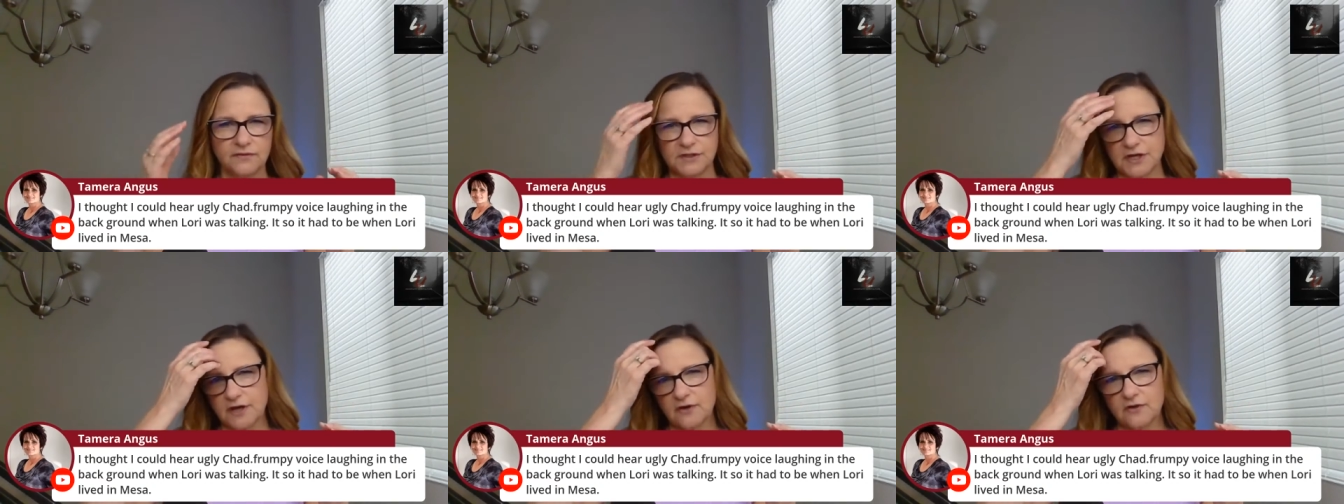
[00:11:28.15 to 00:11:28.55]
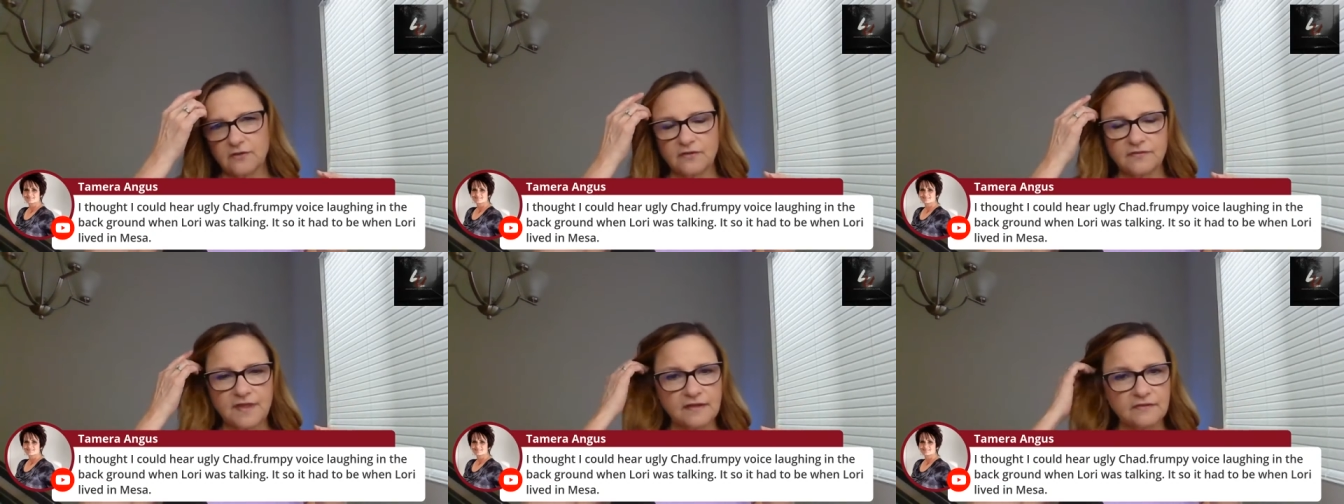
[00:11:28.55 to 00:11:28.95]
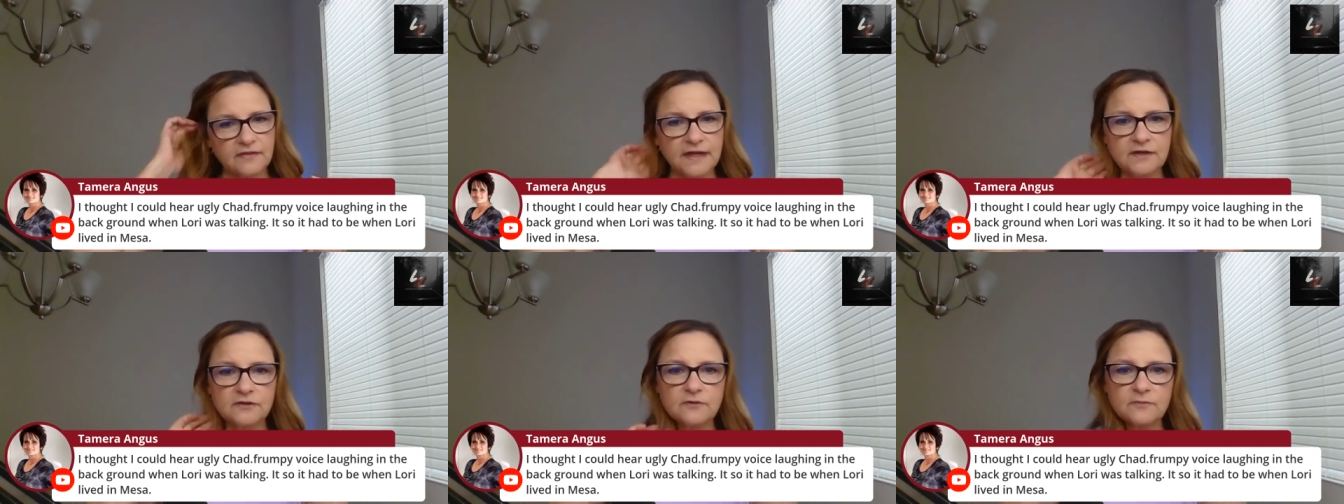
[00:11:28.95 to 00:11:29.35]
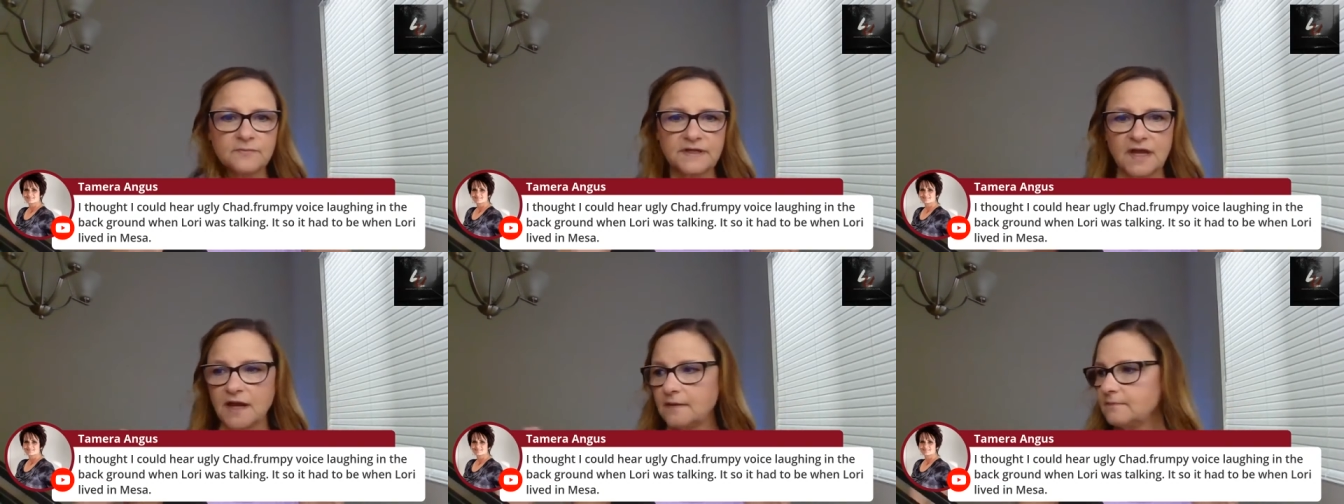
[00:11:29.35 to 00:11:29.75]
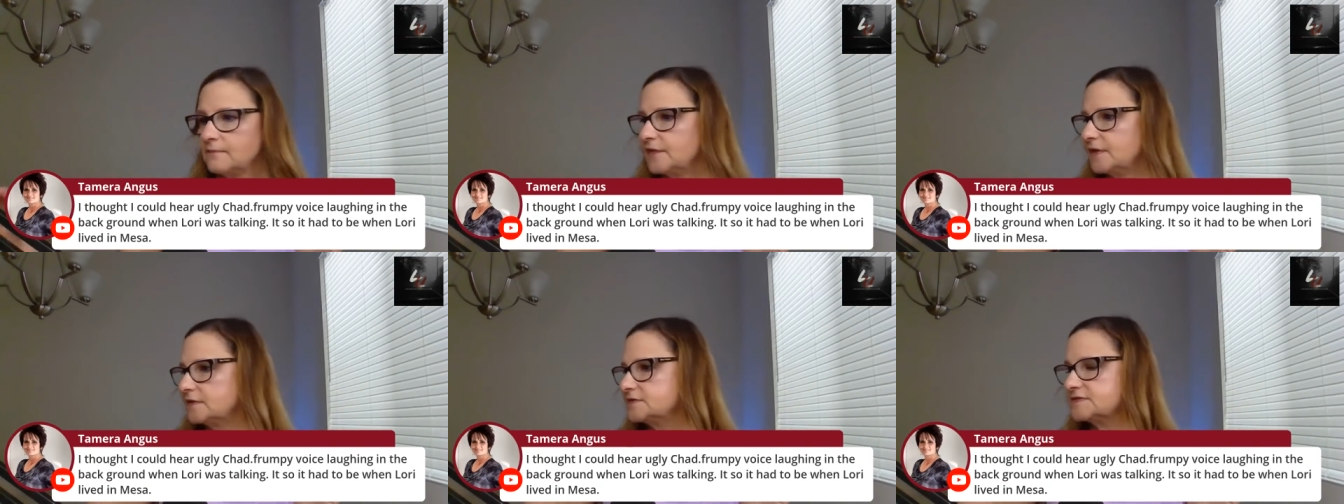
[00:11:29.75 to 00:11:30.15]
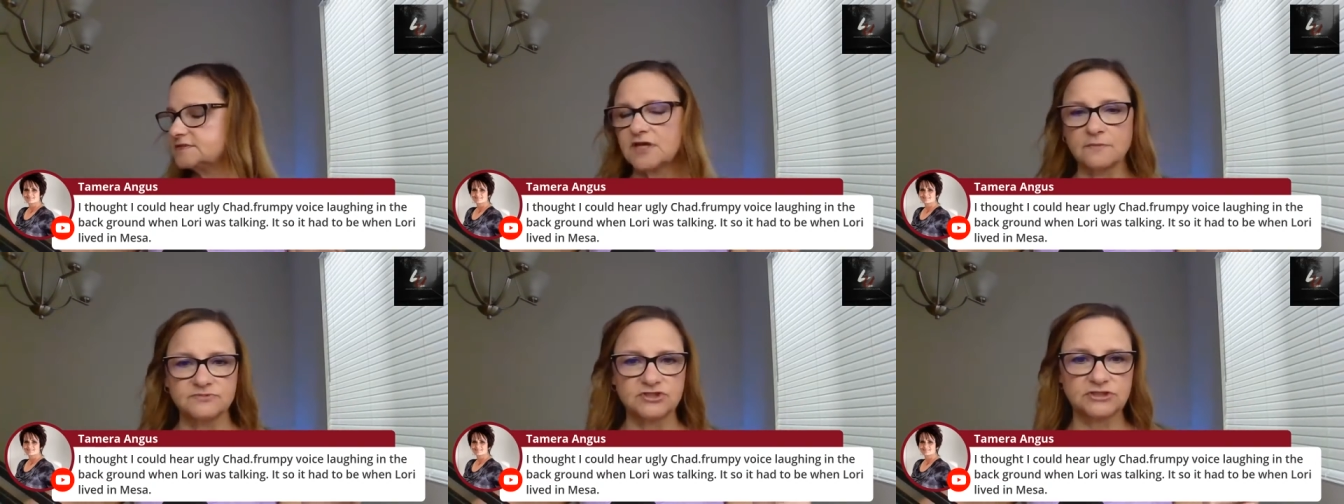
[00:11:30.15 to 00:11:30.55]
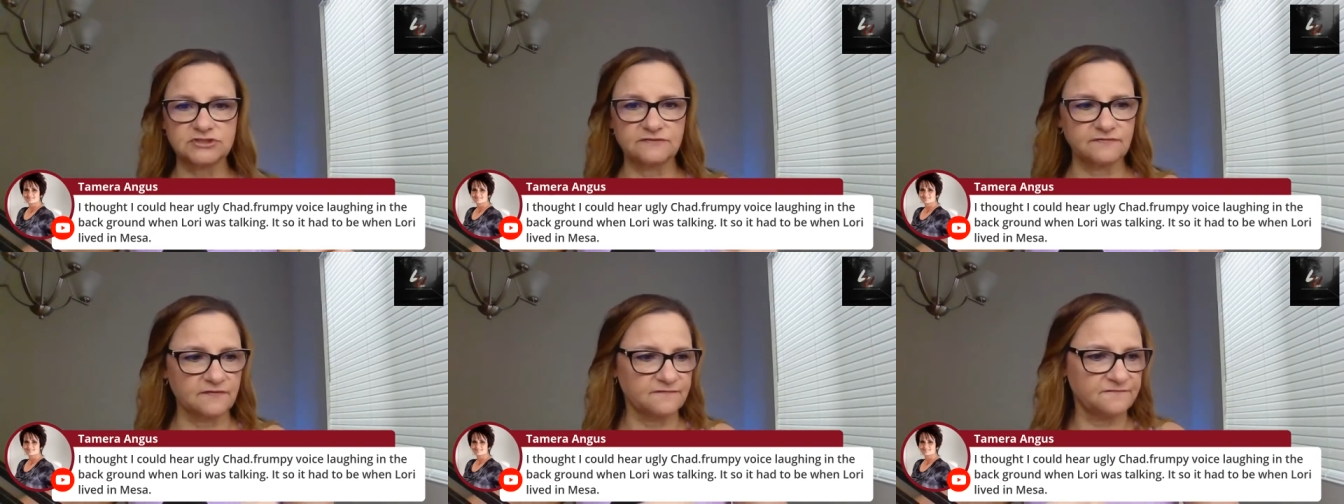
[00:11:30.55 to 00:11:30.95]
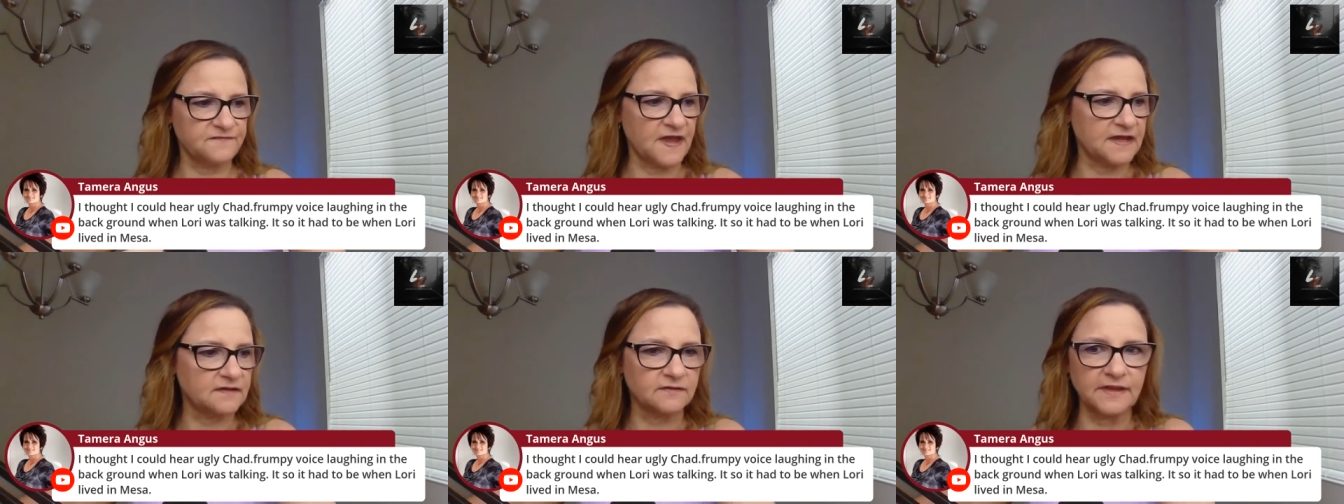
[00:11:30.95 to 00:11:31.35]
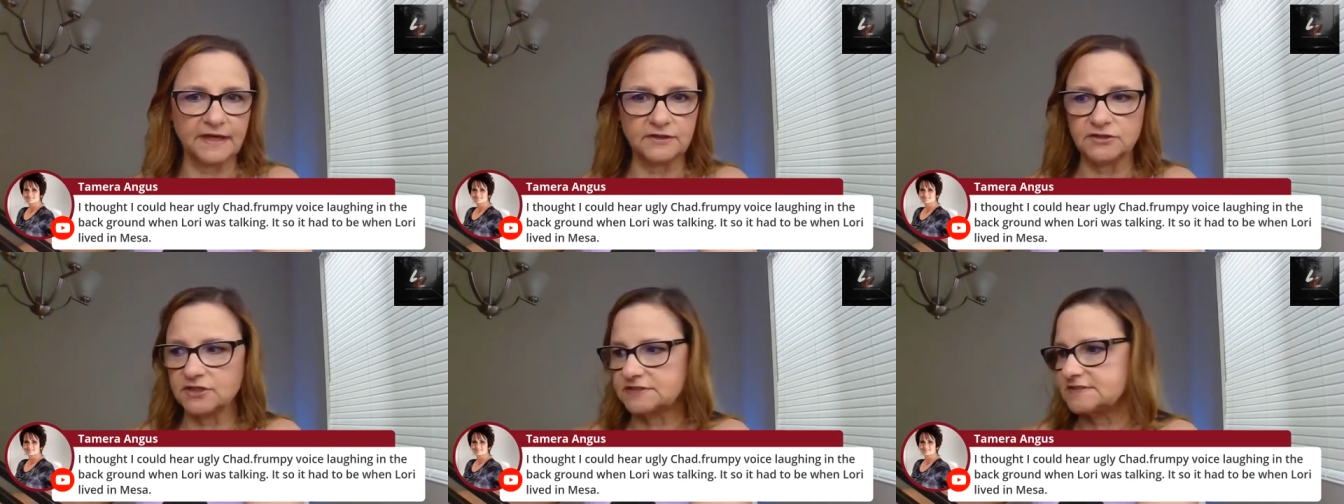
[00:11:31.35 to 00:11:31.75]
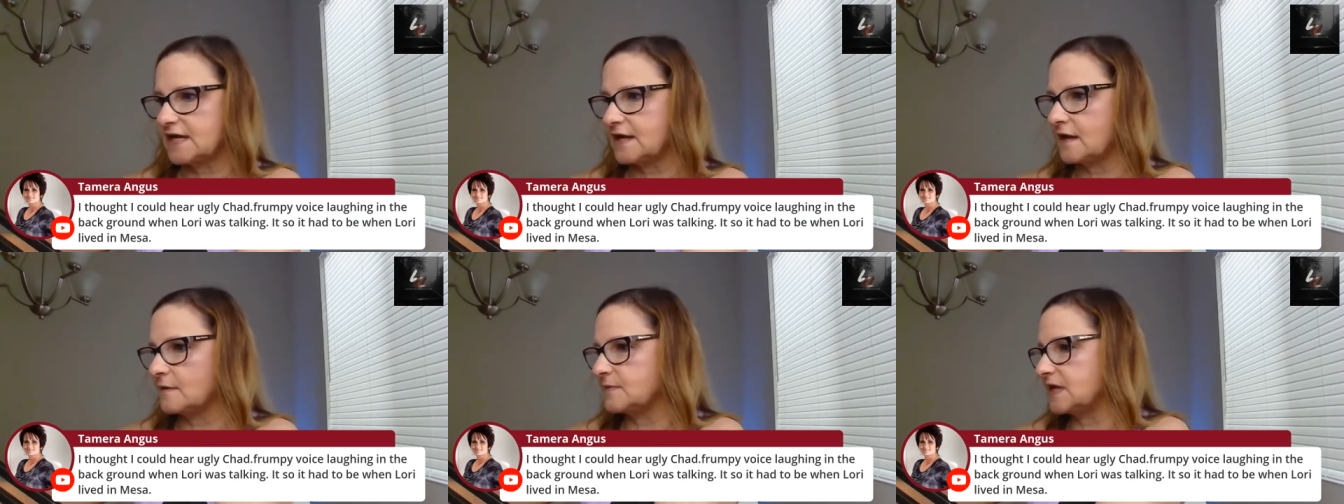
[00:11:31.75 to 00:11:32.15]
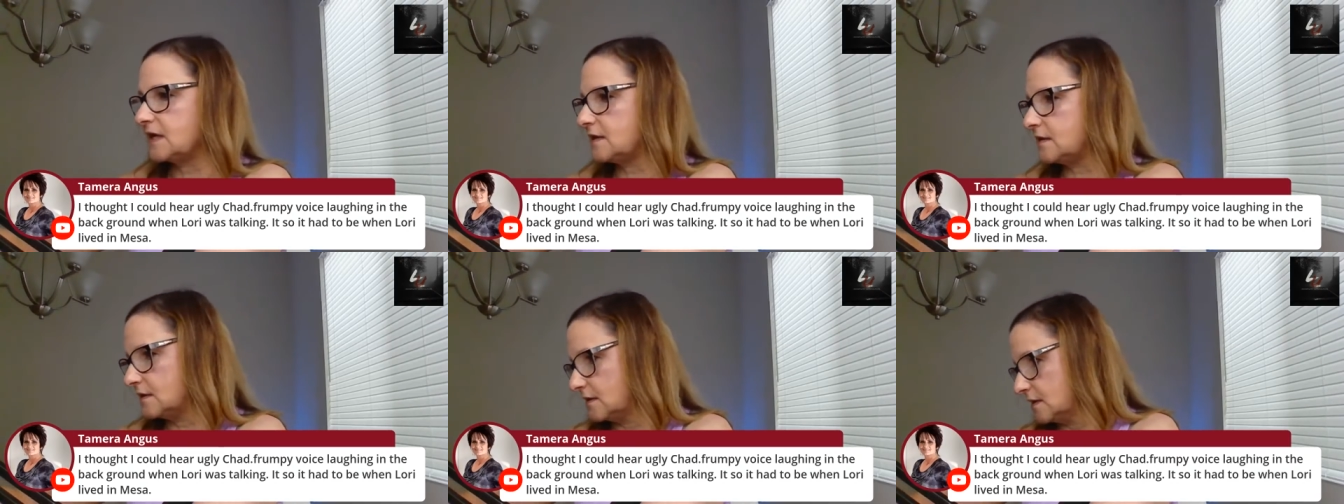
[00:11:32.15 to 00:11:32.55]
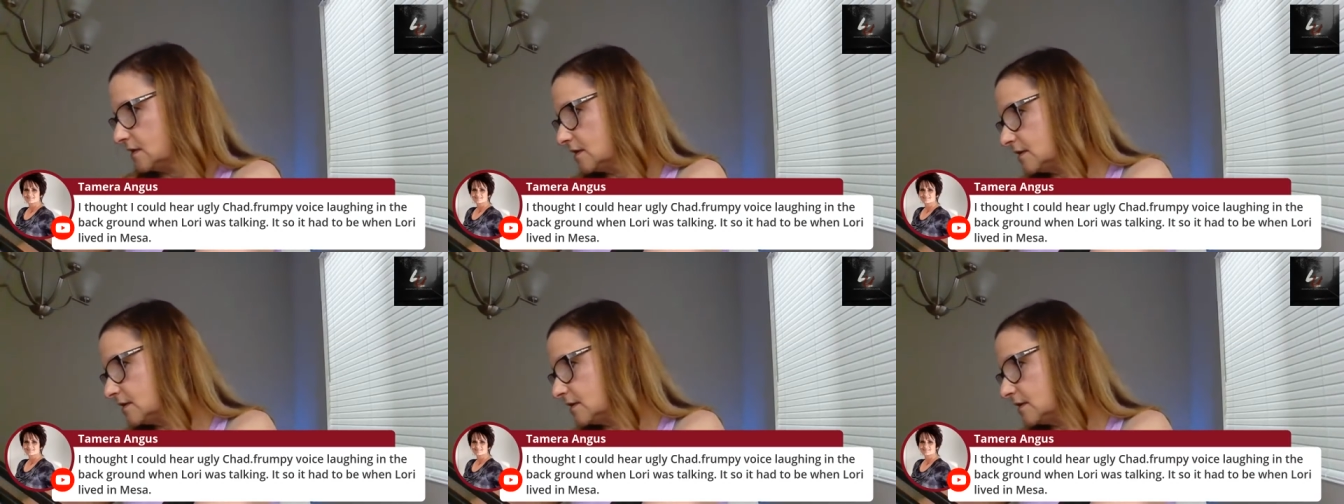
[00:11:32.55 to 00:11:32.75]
you know, that later became the subject of the fake letter to Tammy?